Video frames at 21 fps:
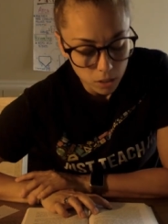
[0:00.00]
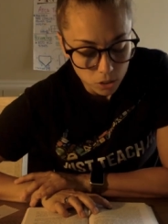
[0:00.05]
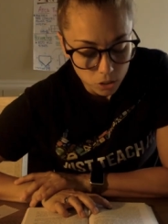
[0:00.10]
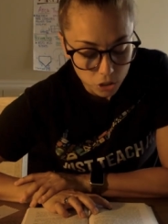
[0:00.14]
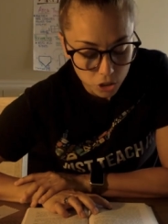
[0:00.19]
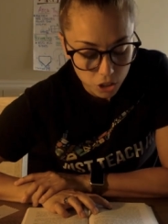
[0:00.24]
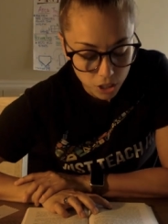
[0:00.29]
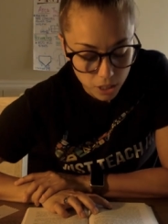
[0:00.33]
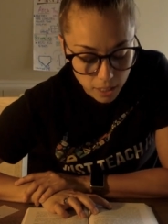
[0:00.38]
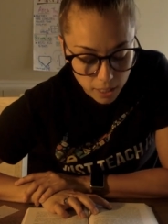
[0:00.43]

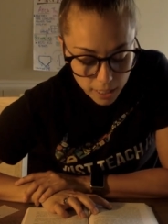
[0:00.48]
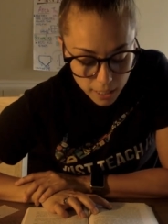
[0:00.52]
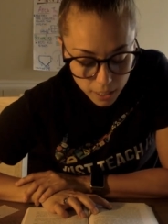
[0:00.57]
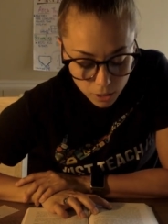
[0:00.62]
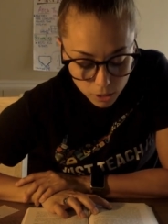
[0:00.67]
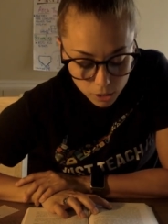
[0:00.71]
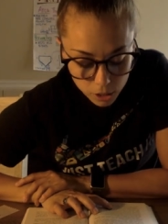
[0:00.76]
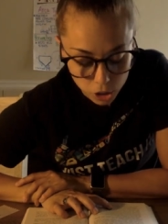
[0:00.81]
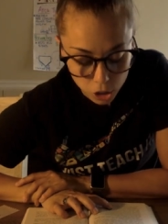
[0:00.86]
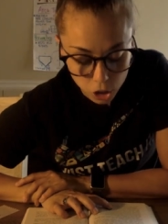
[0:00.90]
She could
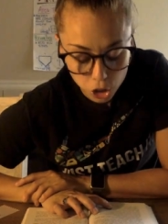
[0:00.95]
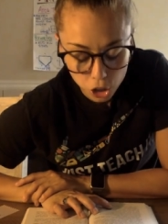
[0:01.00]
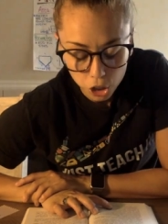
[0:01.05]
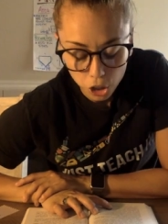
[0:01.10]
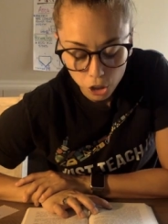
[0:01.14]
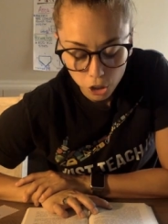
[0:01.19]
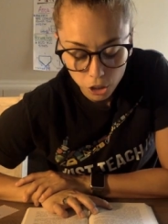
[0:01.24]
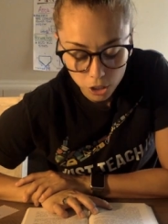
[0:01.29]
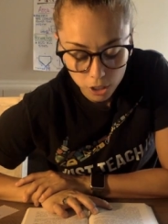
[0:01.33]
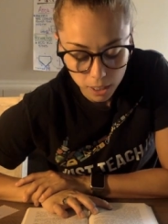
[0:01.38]
hear the
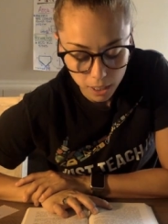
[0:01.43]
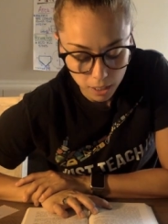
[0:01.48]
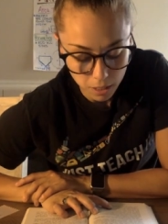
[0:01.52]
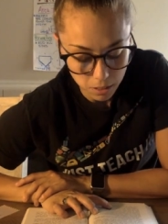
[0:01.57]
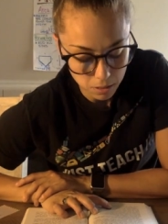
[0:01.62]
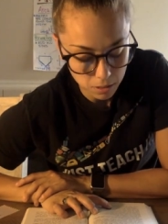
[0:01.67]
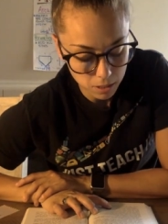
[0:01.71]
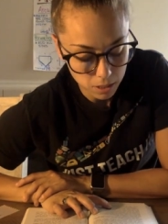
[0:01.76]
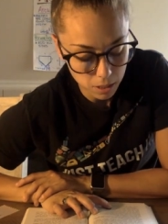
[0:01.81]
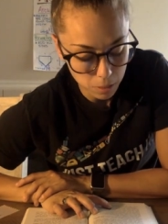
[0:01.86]
churning
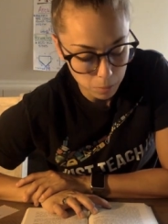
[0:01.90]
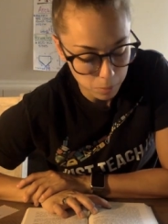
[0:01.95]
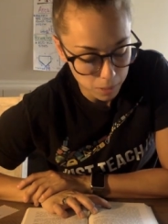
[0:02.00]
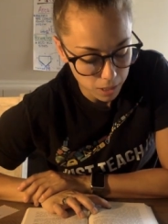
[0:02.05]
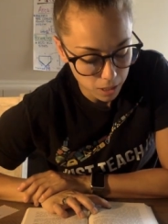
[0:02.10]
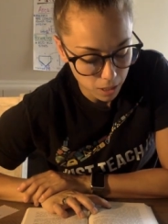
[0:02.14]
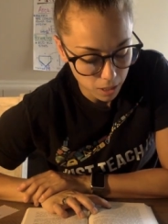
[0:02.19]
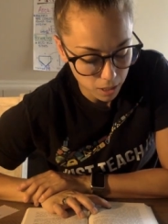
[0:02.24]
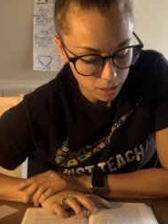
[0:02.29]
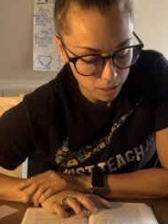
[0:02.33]
sea
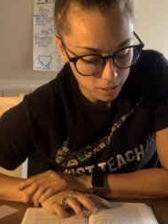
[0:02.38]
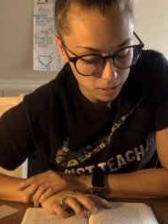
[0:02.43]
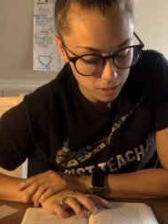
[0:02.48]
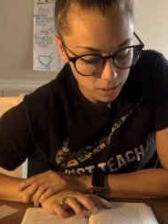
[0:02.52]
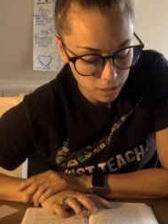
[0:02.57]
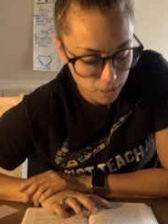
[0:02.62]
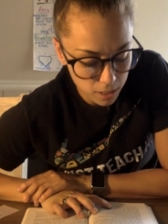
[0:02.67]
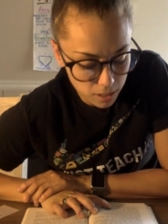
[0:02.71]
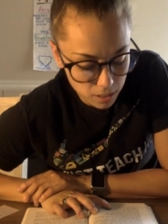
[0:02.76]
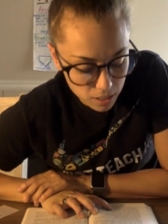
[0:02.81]
beyond,
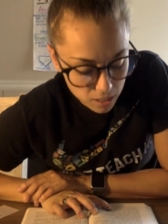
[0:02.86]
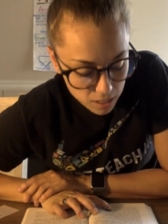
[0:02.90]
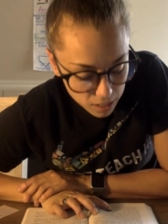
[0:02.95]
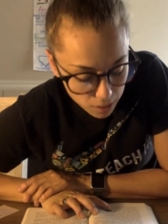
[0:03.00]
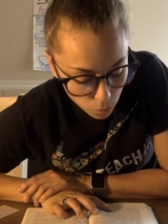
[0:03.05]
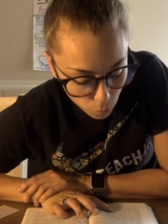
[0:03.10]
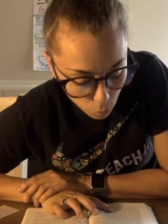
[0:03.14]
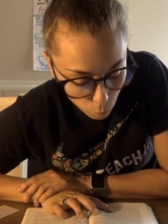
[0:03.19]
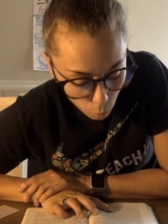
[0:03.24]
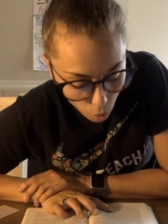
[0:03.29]
and see
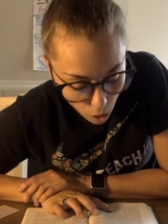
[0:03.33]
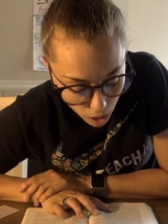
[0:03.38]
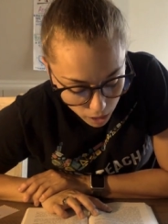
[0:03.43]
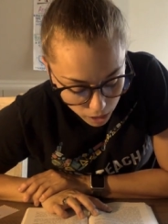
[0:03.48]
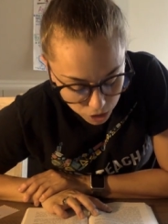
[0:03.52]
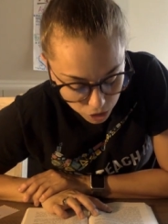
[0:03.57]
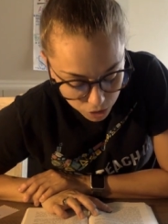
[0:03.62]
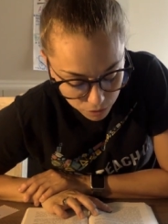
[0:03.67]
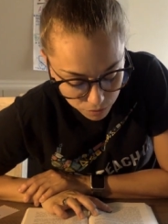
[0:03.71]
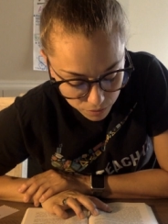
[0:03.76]
the
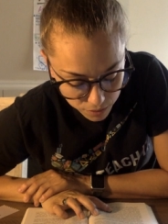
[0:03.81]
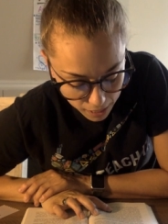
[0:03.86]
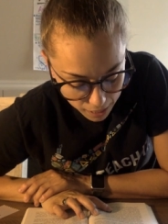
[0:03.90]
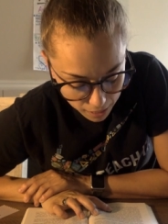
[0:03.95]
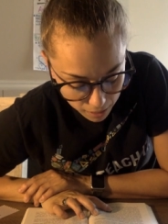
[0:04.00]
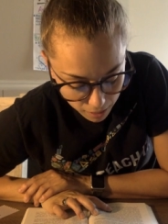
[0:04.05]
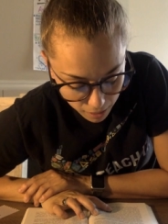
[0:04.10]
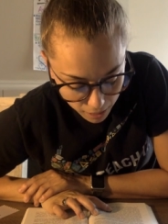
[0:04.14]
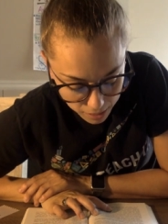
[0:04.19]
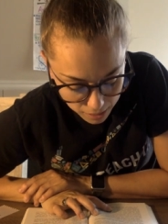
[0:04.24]
wash of
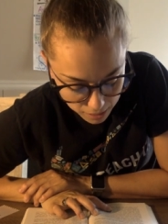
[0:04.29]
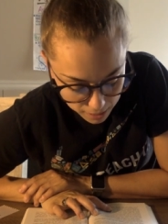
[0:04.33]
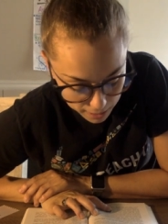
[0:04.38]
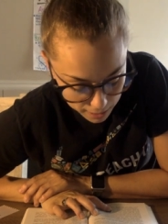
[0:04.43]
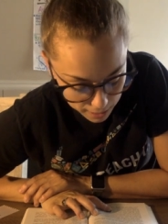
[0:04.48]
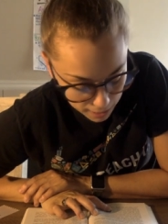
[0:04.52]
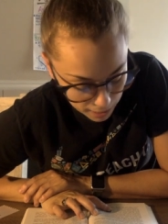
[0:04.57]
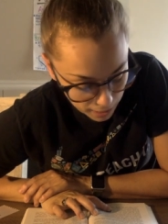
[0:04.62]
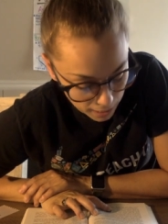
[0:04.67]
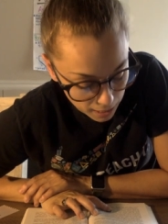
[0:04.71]
daylight to
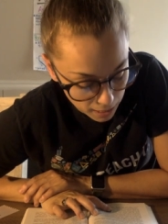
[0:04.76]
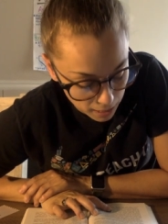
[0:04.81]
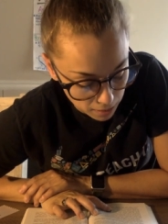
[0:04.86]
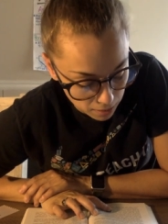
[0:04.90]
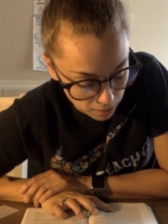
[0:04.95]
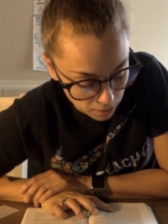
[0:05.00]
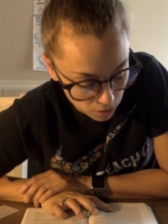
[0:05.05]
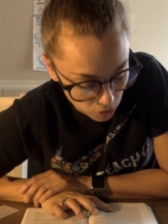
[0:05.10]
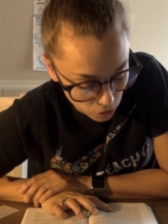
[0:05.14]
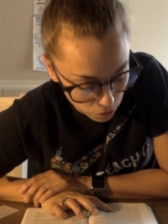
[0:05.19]
the
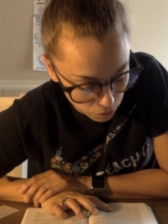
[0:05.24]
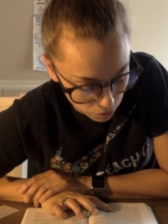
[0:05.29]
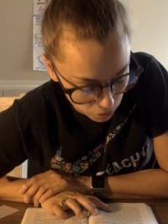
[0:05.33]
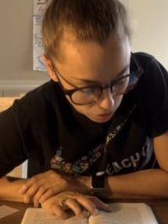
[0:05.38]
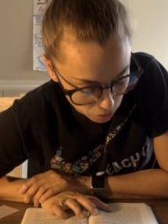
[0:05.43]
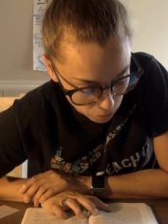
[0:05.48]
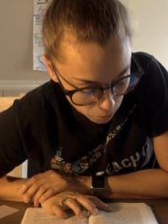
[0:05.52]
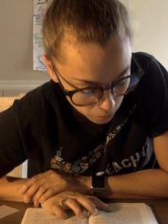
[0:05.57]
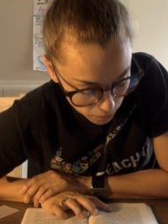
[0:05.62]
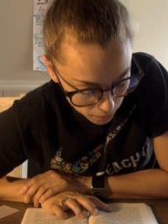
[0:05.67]
east over
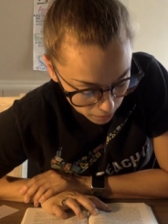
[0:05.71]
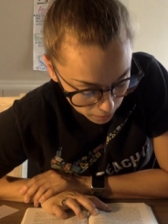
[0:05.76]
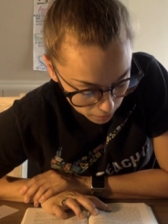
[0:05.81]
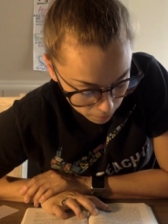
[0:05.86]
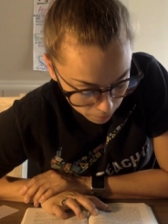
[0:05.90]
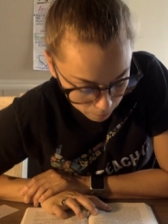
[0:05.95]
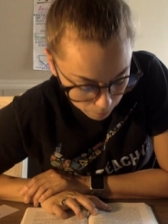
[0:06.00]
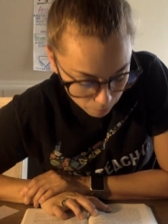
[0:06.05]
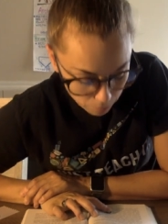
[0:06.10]
Sweden